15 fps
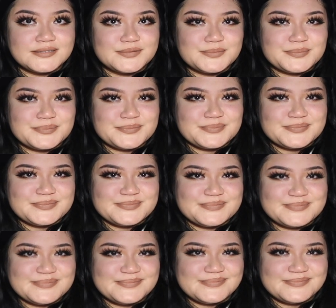
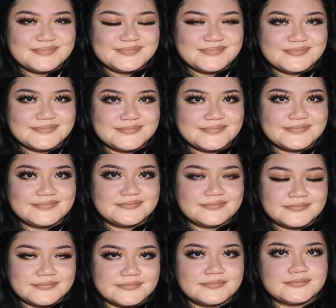
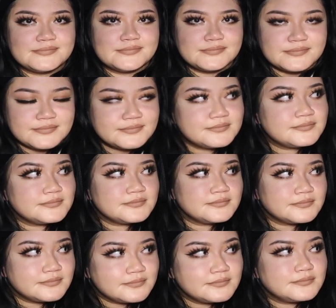
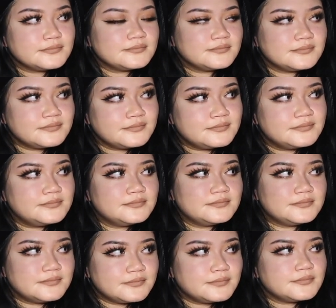
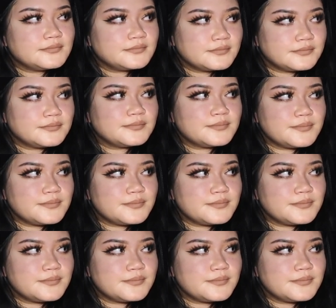(silent)